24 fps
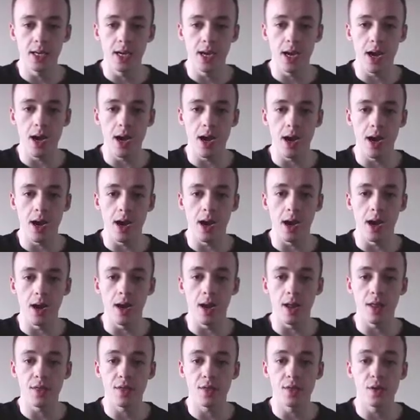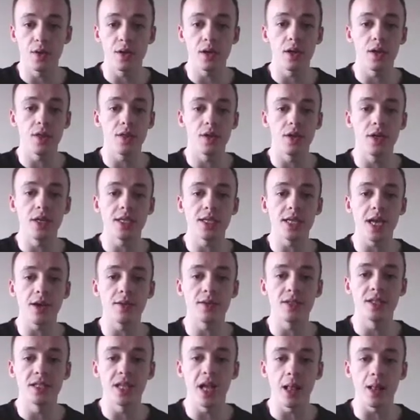
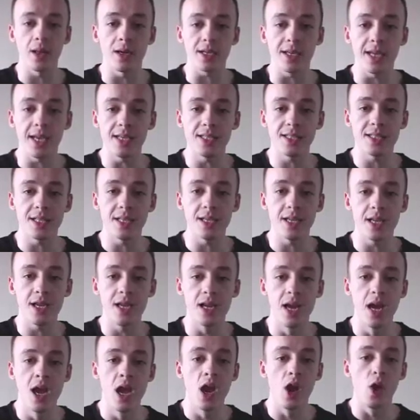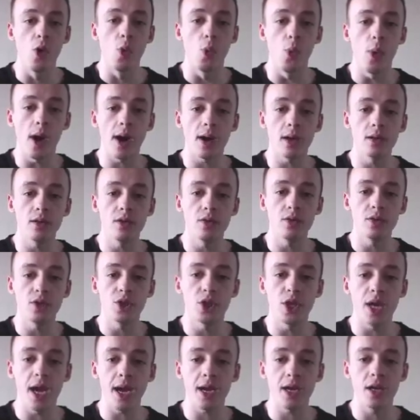$30,000 case study, viral news
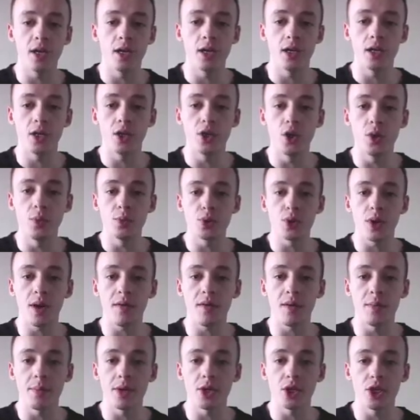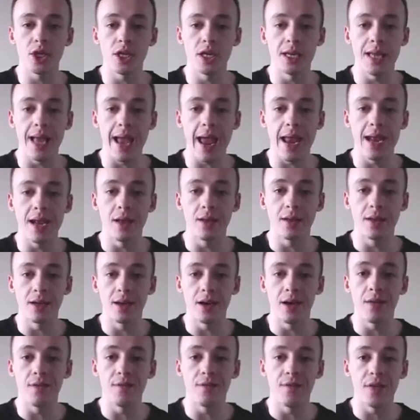jacker, tube traffic machine, and
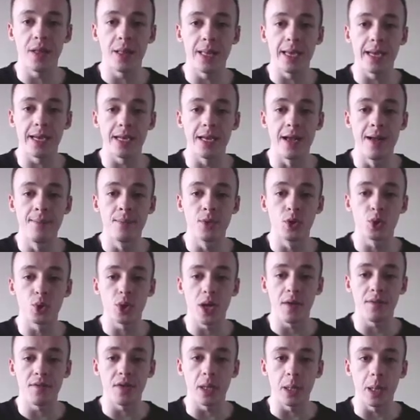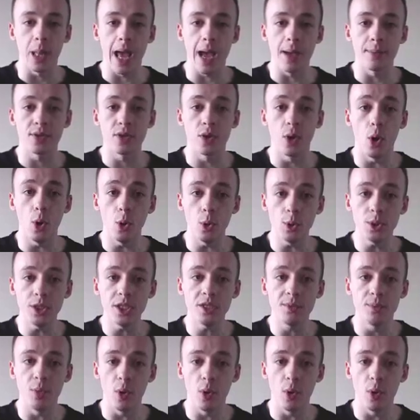the affiliate traffic lab. So all these